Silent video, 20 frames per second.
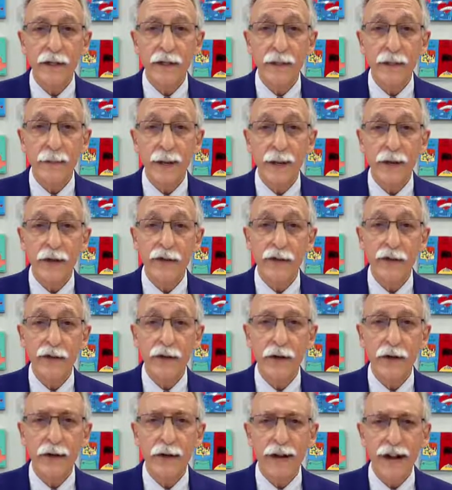the pasture,
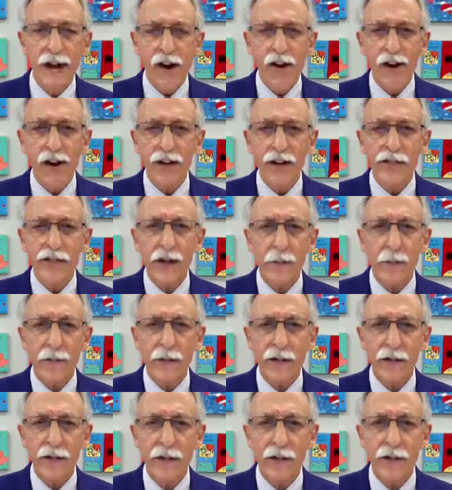carrying something,
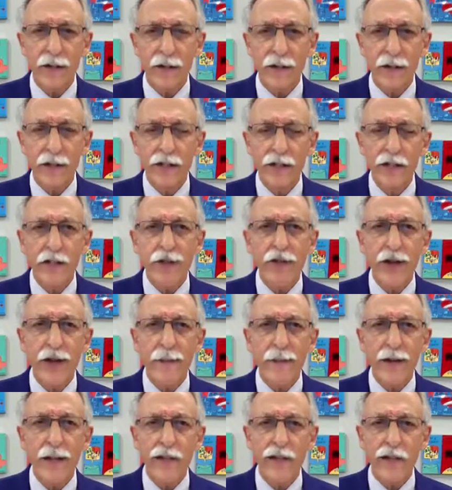
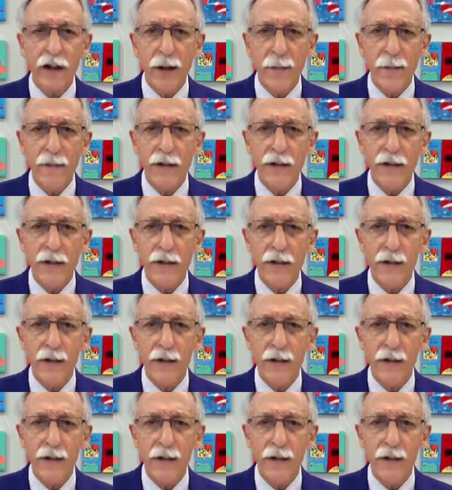screaming something.